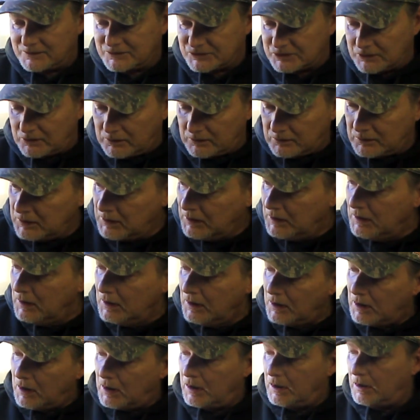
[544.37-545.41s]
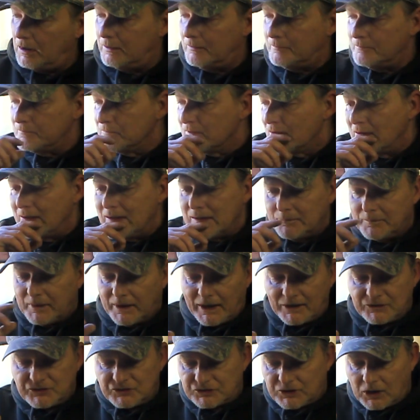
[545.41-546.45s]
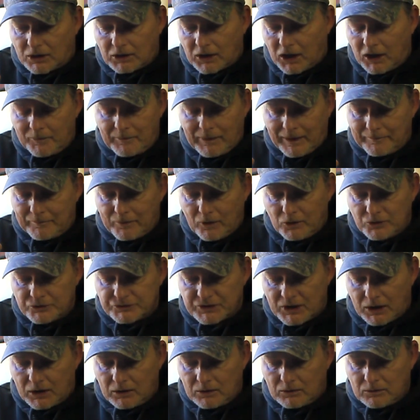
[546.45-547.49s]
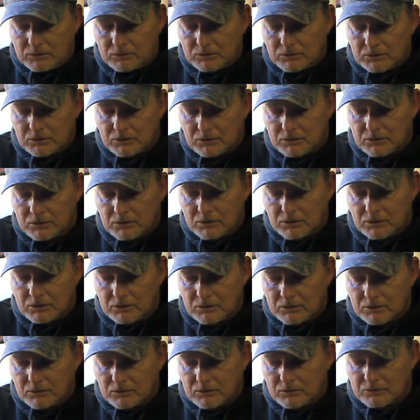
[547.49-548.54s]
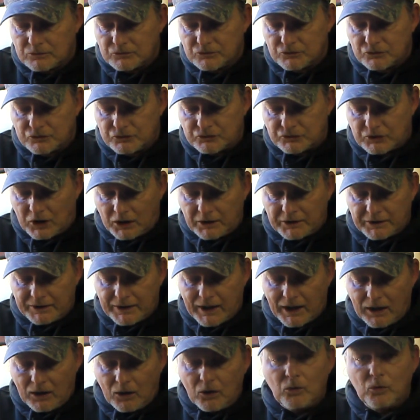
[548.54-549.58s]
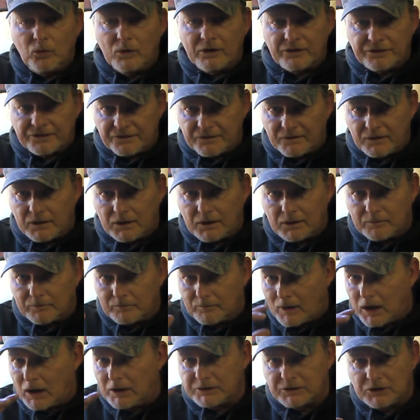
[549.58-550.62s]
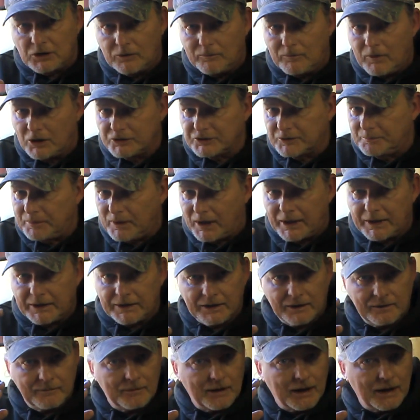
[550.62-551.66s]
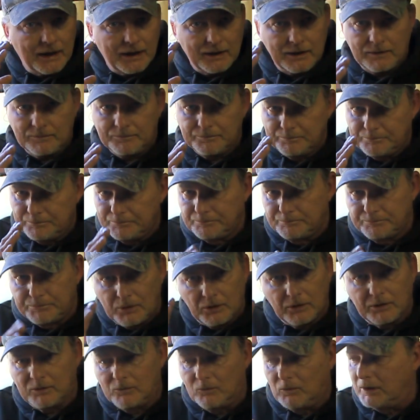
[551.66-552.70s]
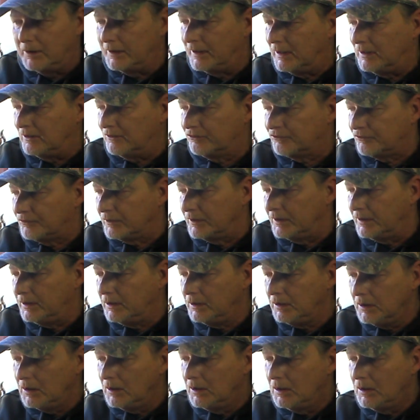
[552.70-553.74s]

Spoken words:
So, but I start all my bows out starting out with multiplying it by 0.183,